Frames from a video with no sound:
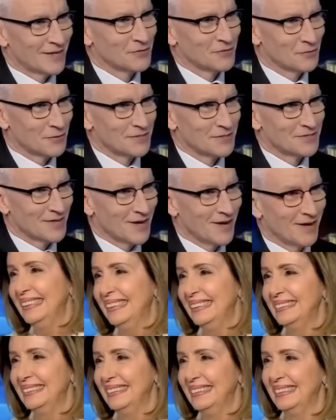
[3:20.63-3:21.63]
in front of a,
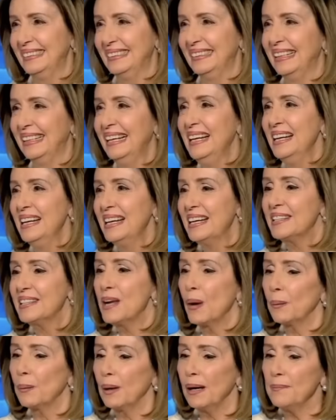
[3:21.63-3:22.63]
a, a committee
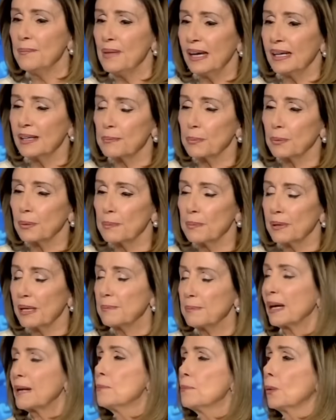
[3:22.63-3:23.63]

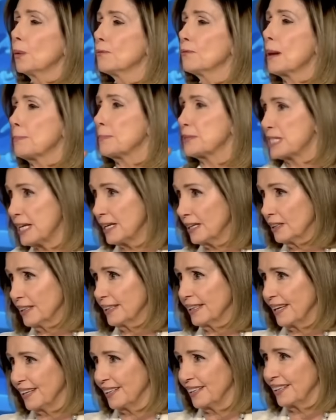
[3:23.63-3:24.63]
and every word of
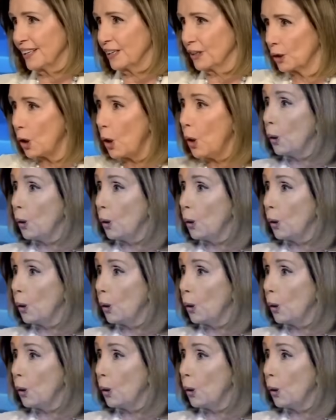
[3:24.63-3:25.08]
it was